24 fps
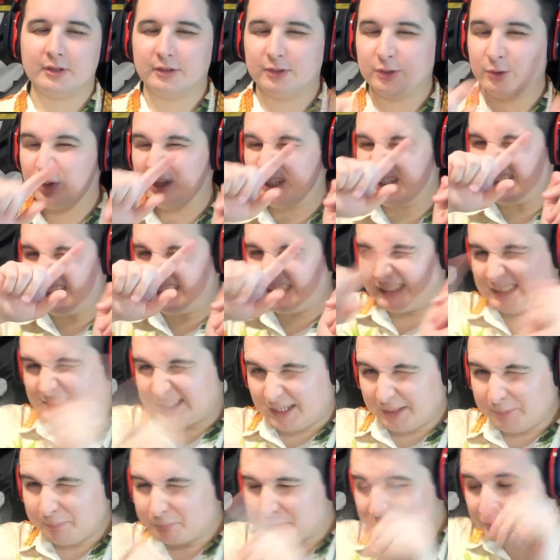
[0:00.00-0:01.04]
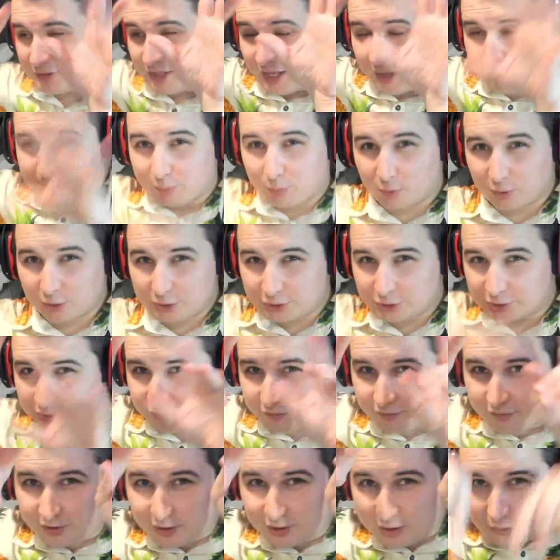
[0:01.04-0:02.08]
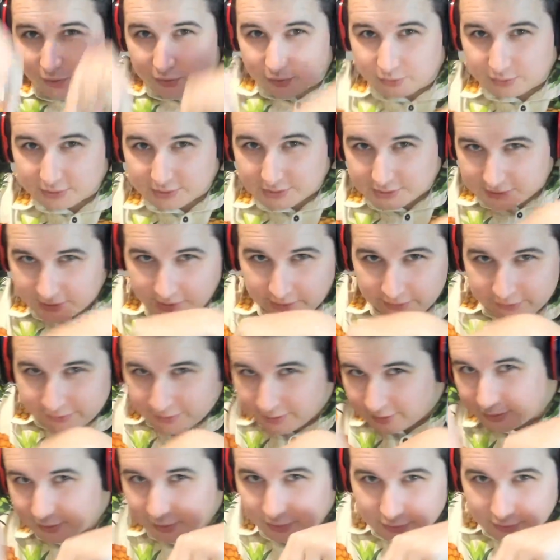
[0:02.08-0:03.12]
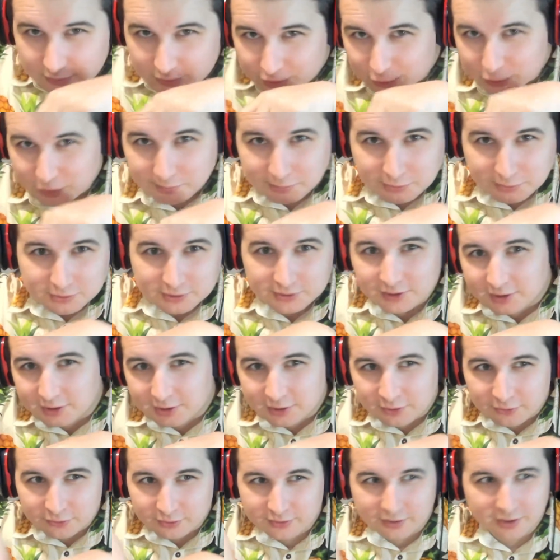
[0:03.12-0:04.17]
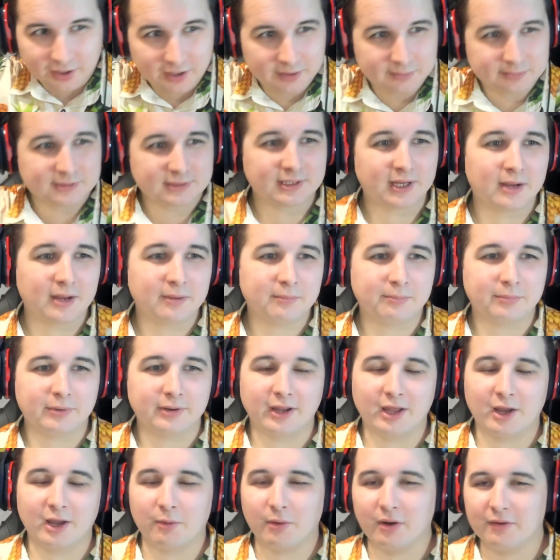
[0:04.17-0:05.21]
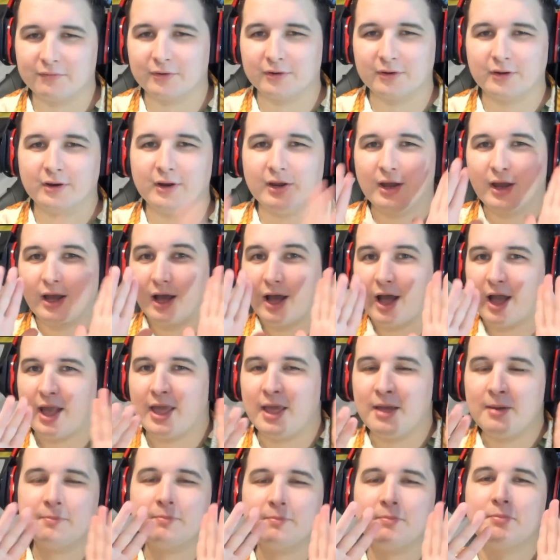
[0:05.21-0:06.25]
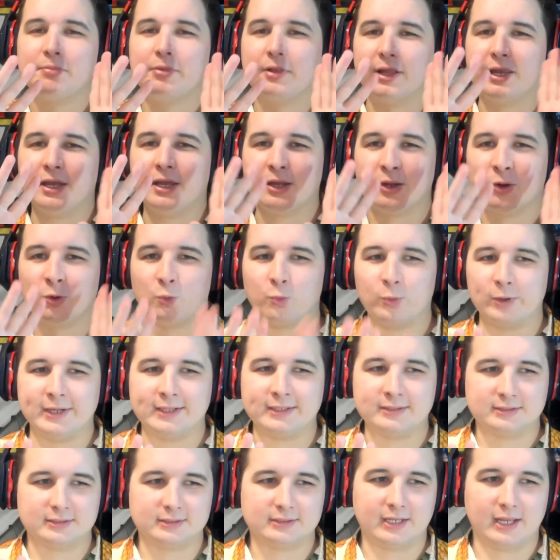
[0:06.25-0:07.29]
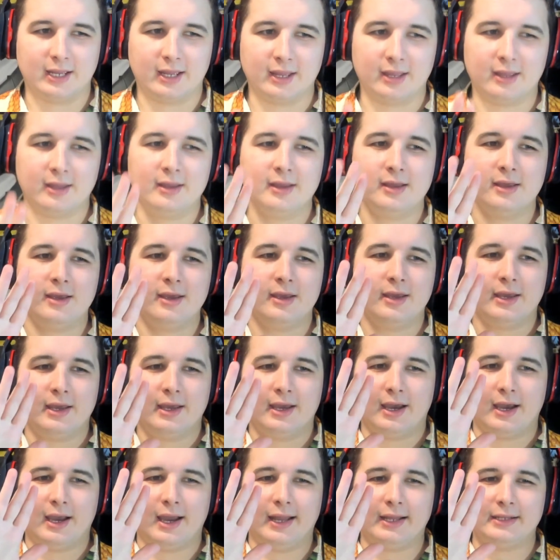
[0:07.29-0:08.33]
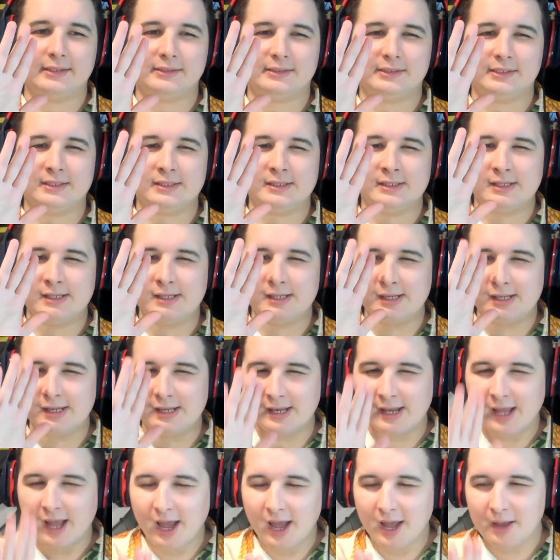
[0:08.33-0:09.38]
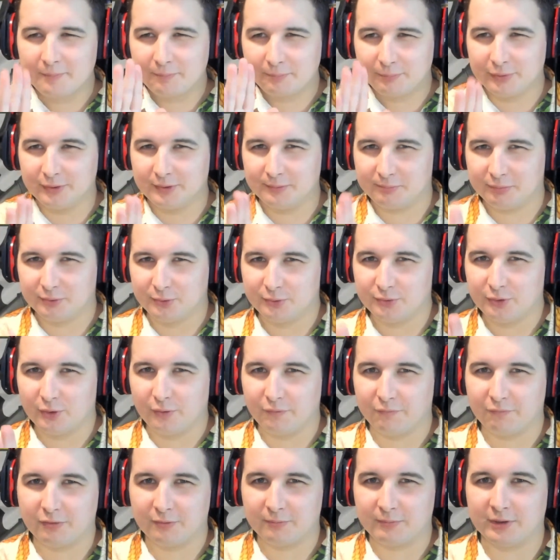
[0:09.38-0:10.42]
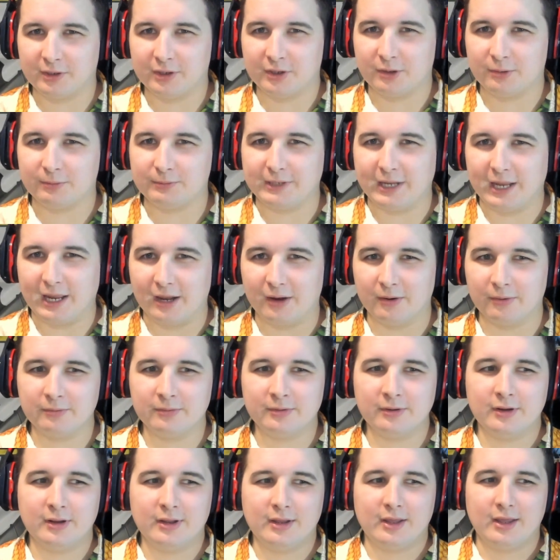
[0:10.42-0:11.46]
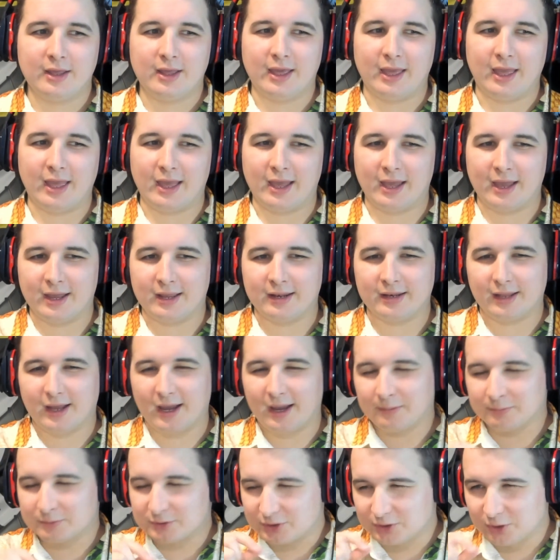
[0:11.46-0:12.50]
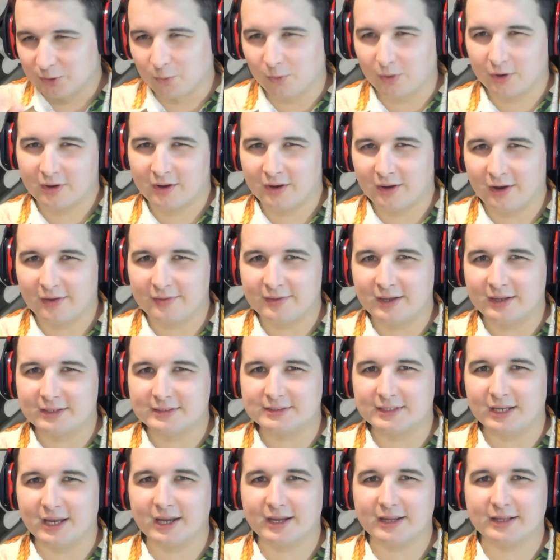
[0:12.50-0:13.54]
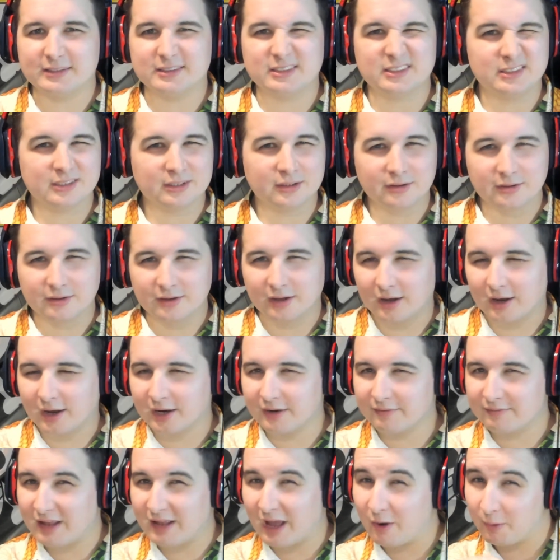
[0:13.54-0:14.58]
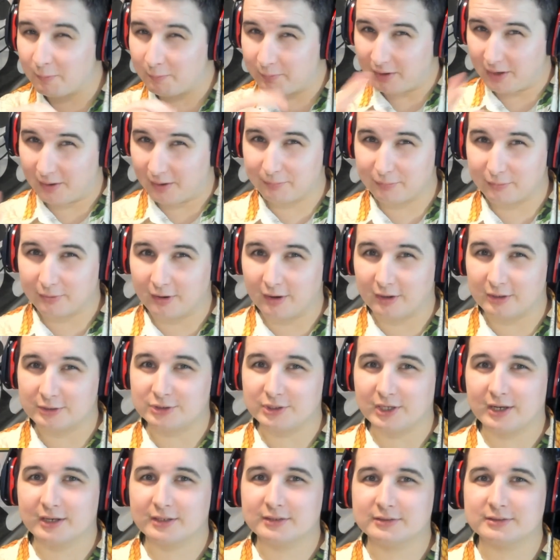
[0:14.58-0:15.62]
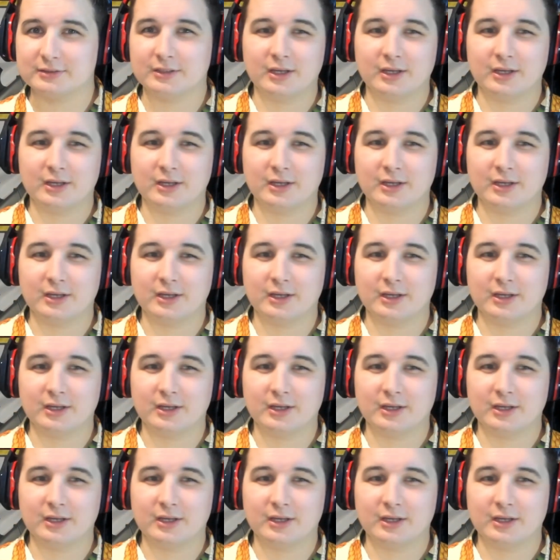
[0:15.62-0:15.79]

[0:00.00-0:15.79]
you can skip to that portion of the video you'll see in the little description here, the timestamp. But however, I am playing Queen today. I did not put Blue Doflamingo down, and I'm still working on that deck. It's still kind of now a pet project.